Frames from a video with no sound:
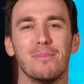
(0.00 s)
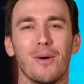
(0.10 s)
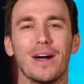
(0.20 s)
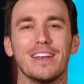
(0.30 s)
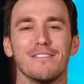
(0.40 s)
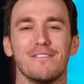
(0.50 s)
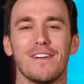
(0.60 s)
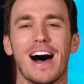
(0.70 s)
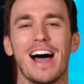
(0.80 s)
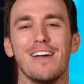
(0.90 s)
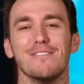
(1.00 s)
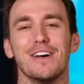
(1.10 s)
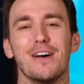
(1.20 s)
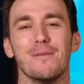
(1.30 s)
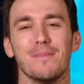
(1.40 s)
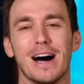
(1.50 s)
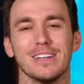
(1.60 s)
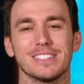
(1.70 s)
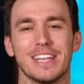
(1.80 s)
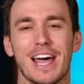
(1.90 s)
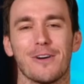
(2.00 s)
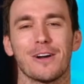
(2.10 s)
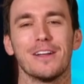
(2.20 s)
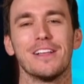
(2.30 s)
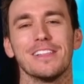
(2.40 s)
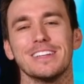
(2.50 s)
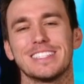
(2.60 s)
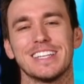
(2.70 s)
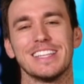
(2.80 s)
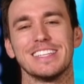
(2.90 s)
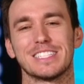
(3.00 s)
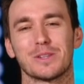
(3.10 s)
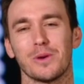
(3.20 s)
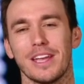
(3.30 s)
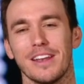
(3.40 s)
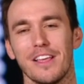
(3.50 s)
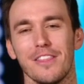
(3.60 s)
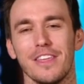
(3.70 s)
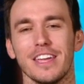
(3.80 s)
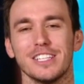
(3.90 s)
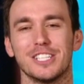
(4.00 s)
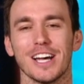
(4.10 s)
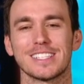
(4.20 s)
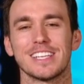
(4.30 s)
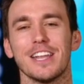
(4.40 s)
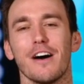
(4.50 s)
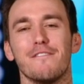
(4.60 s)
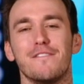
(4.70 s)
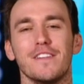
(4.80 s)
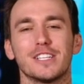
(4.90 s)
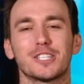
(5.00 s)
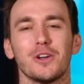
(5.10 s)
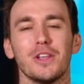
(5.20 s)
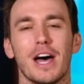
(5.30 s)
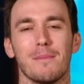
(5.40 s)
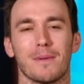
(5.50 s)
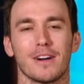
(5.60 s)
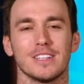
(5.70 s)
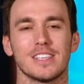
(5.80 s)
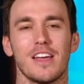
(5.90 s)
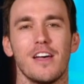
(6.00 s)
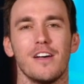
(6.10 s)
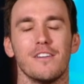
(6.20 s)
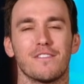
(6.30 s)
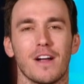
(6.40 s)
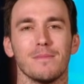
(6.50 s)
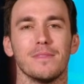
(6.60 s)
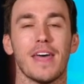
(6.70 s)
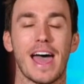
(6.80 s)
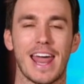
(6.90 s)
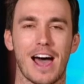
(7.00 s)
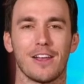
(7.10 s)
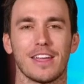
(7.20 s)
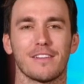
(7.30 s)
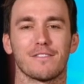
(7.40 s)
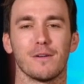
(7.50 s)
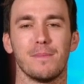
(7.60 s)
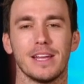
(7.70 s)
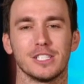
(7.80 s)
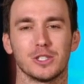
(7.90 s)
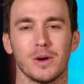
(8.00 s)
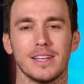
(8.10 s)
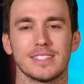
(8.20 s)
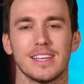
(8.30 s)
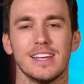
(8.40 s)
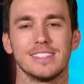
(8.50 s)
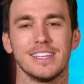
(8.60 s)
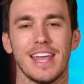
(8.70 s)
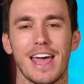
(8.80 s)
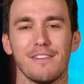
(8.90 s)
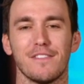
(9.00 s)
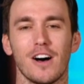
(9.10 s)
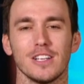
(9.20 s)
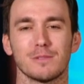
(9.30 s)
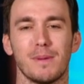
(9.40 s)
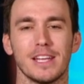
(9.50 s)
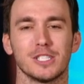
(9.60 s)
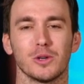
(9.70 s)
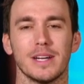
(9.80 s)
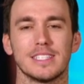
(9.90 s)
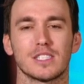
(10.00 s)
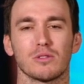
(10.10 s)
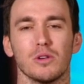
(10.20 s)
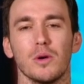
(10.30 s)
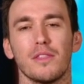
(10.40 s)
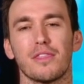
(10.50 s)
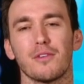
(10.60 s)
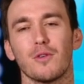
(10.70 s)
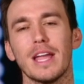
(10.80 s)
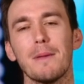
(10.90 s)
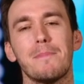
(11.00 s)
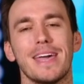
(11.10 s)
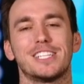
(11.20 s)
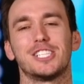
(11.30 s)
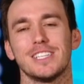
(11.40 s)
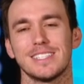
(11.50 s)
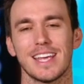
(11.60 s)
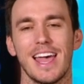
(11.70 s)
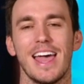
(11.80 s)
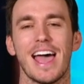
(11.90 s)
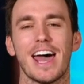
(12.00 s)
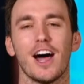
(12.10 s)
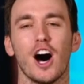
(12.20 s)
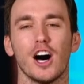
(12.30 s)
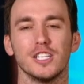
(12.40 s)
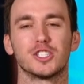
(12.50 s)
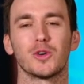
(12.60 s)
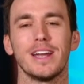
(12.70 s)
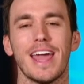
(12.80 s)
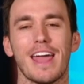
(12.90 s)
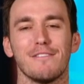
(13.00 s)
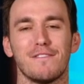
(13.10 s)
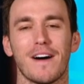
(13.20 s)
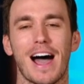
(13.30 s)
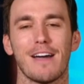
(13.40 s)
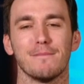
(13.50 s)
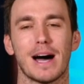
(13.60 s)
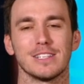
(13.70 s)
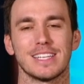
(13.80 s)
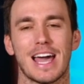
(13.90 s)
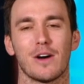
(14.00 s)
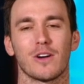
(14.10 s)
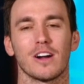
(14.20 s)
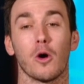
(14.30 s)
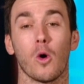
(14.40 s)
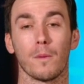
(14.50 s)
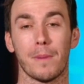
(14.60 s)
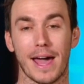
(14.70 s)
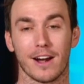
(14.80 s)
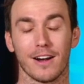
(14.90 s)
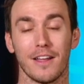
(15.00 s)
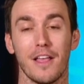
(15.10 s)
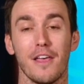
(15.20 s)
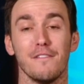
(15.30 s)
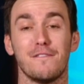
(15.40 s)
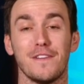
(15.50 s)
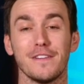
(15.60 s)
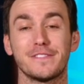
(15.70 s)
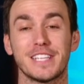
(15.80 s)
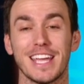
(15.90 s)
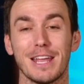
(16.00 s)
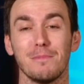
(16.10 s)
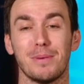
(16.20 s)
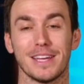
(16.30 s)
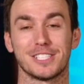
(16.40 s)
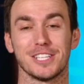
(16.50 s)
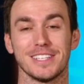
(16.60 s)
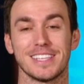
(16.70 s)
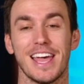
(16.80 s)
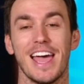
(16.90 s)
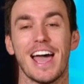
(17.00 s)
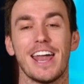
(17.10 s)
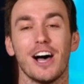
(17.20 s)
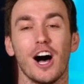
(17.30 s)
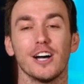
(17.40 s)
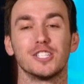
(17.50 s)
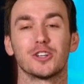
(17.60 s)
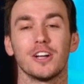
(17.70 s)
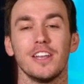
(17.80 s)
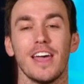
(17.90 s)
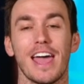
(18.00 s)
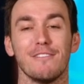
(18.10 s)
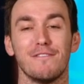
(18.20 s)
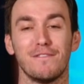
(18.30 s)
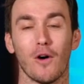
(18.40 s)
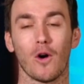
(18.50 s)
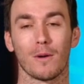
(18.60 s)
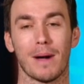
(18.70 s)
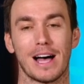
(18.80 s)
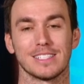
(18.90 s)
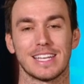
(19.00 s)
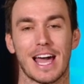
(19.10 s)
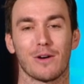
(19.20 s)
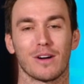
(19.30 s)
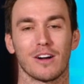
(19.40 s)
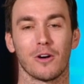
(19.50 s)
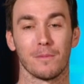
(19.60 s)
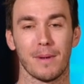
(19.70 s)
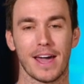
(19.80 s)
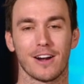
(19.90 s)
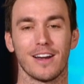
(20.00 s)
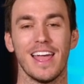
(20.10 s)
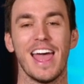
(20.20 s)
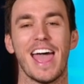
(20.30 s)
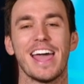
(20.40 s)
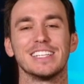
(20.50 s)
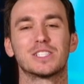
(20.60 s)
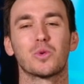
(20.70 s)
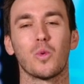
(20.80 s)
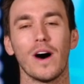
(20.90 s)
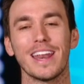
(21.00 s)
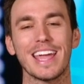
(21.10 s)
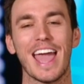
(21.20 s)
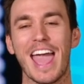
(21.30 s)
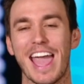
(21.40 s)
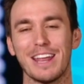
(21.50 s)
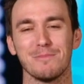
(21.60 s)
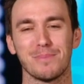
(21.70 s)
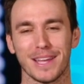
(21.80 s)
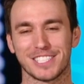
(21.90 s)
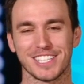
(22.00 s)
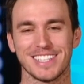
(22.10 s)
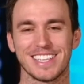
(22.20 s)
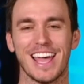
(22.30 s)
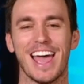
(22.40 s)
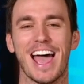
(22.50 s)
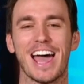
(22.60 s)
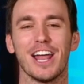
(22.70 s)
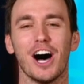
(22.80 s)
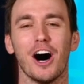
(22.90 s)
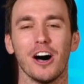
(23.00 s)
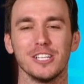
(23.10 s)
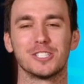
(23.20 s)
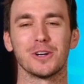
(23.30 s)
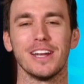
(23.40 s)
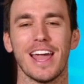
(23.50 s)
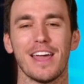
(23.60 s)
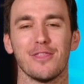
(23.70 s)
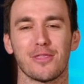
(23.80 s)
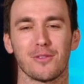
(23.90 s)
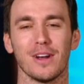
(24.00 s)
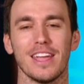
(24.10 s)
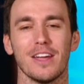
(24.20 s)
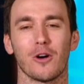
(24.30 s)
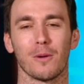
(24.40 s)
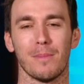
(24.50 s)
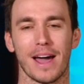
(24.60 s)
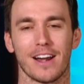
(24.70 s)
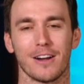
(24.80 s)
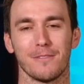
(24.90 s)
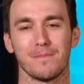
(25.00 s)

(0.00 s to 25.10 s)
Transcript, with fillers: 5.5 miles an hour. Listen to this tweet. The adjusted official numbers from that outing for Ben Joyce. Today, Vols Ben Joyce threw three pitches at 105 miles an hour or better, 15 pitches at 104 miles an hour or better, and 28 pitches at 103 or better.